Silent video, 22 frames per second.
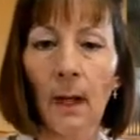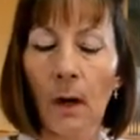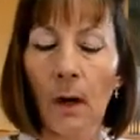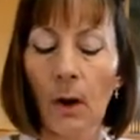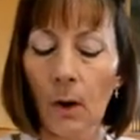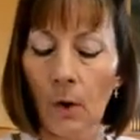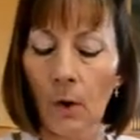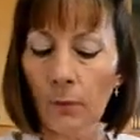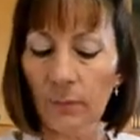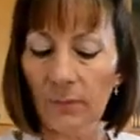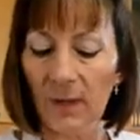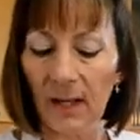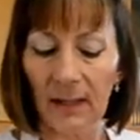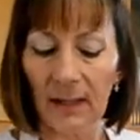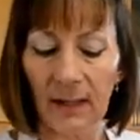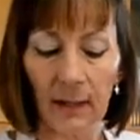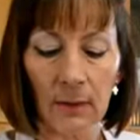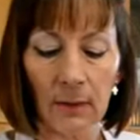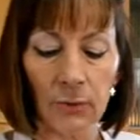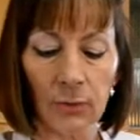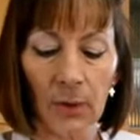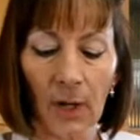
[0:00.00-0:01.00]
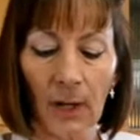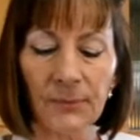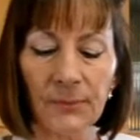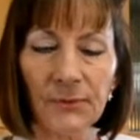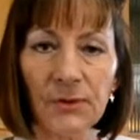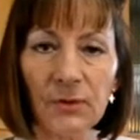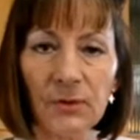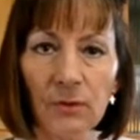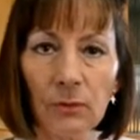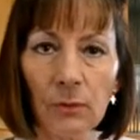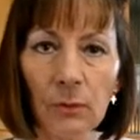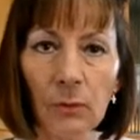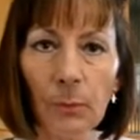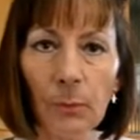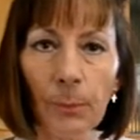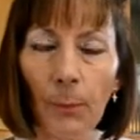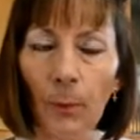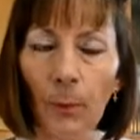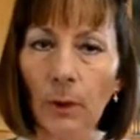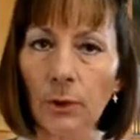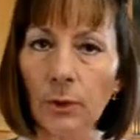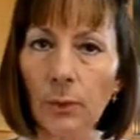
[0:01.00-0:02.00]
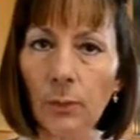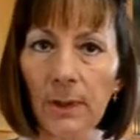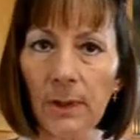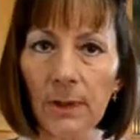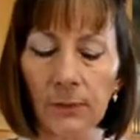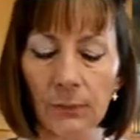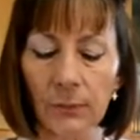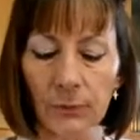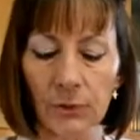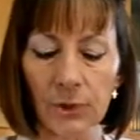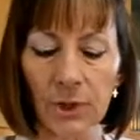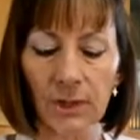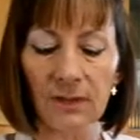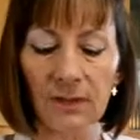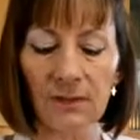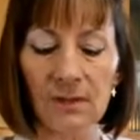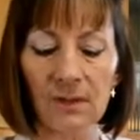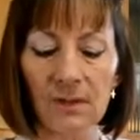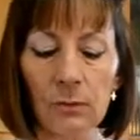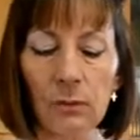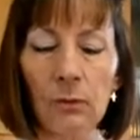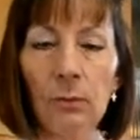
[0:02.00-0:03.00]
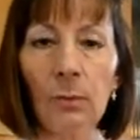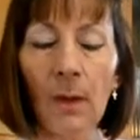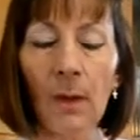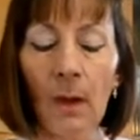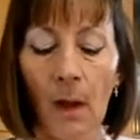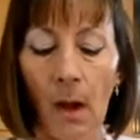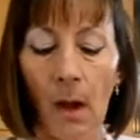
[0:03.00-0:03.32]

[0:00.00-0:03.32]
a homemade egg drop soup or a quick little chicken soup,